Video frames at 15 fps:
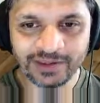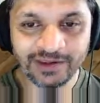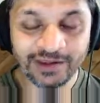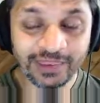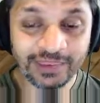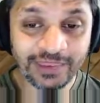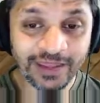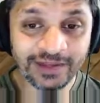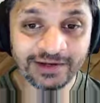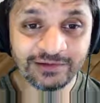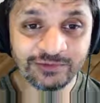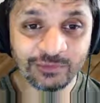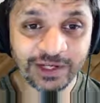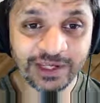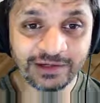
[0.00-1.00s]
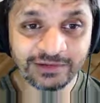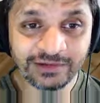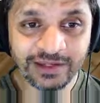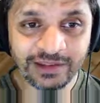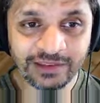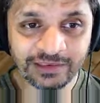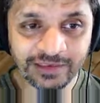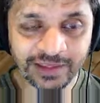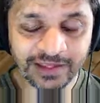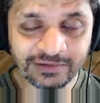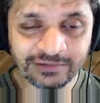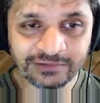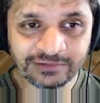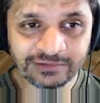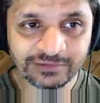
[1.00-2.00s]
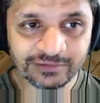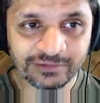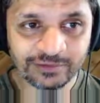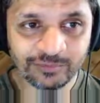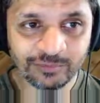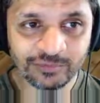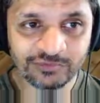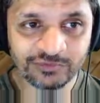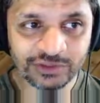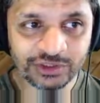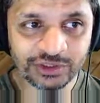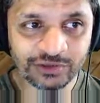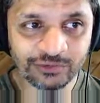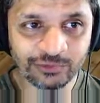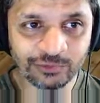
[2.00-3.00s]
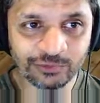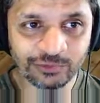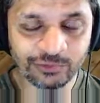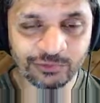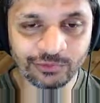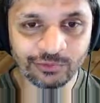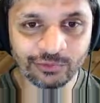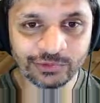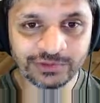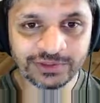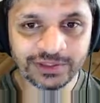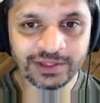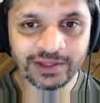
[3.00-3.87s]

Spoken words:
Then we can take that position naught, naught, naught